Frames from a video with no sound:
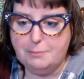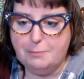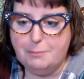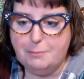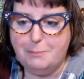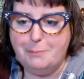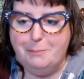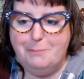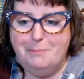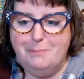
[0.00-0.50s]

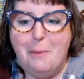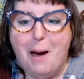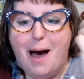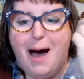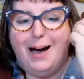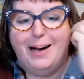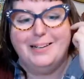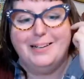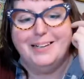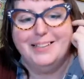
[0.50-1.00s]

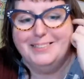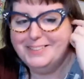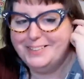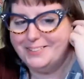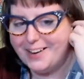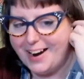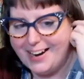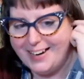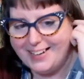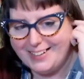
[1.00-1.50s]
Modern
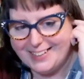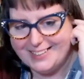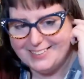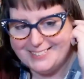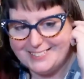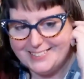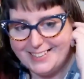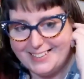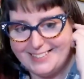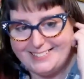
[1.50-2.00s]

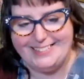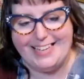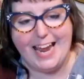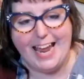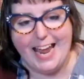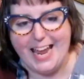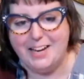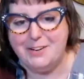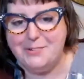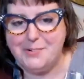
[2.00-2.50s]
crankies.
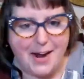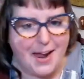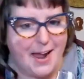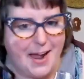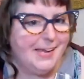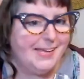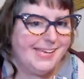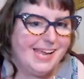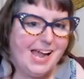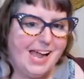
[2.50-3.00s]
Dang
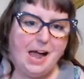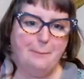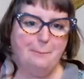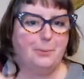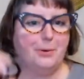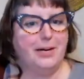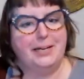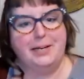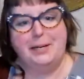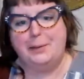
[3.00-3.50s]
right. I'm
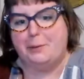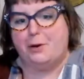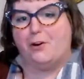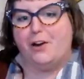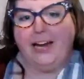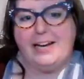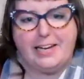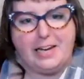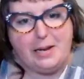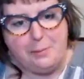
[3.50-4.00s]
bringing
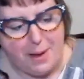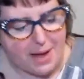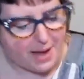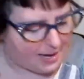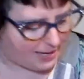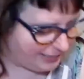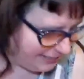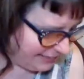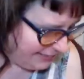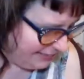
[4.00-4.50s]
cranky
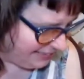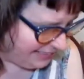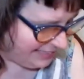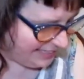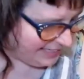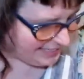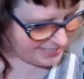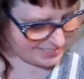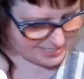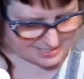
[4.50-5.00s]
back.
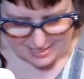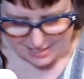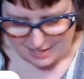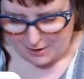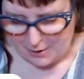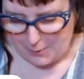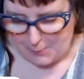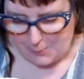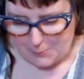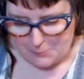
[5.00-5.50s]

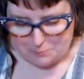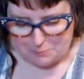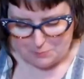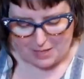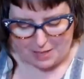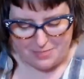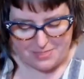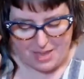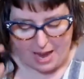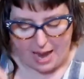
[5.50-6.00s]
So
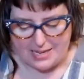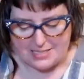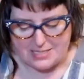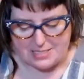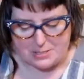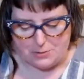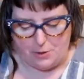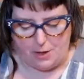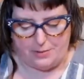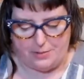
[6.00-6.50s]

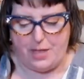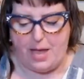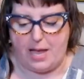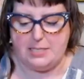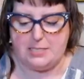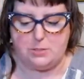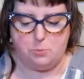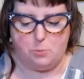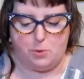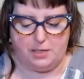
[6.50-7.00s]

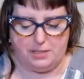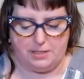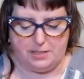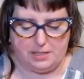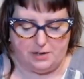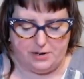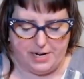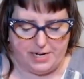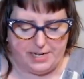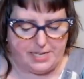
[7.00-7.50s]
that's one of the
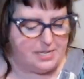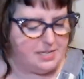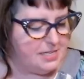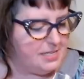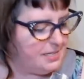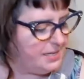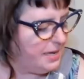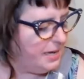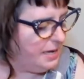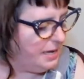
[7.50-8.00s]

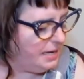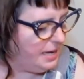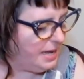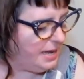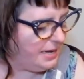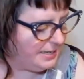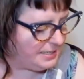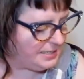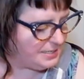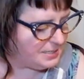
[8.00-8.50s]
cranky
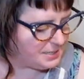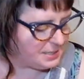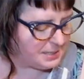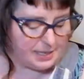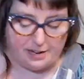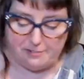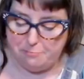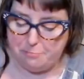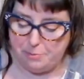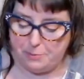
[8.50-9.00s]
edits that
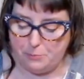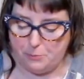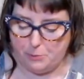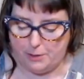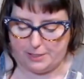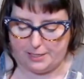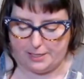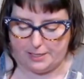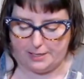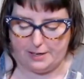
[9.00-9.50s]
I've been
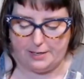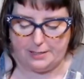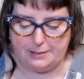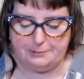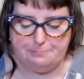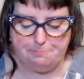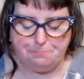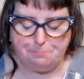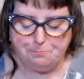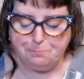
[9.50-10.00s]
working
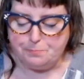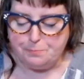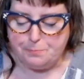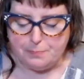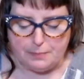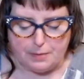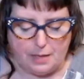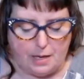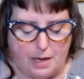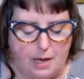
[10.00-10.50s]
on.
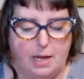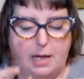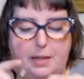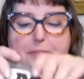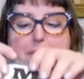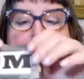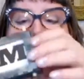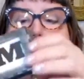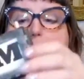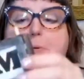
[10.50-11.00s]

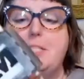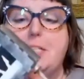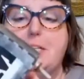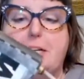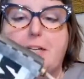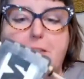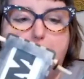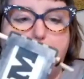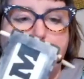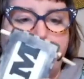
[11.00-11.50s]
This
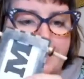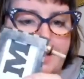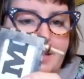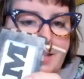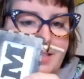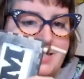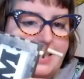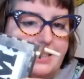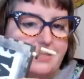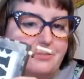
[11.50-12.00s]
particular one that
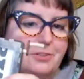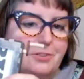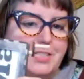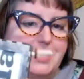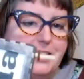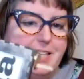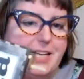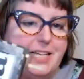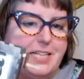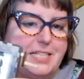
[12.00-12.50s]
I did for
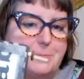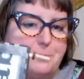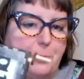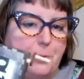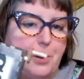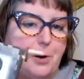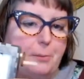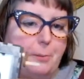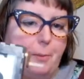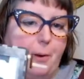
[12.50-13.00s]
today's
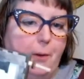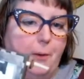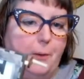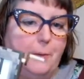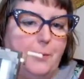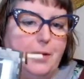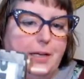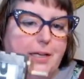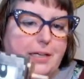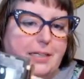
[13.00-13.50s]

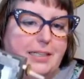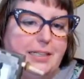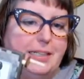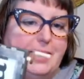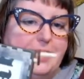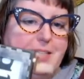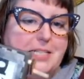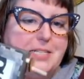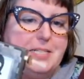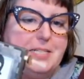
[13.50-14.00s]
promo
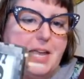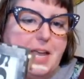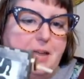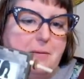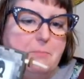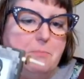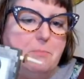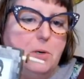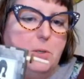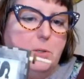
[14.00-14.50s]
is a
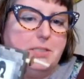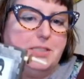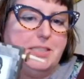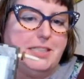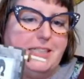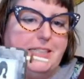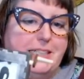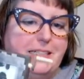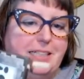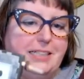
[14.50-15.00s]

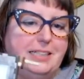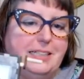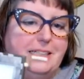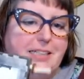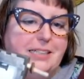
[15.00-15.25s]
multi-page,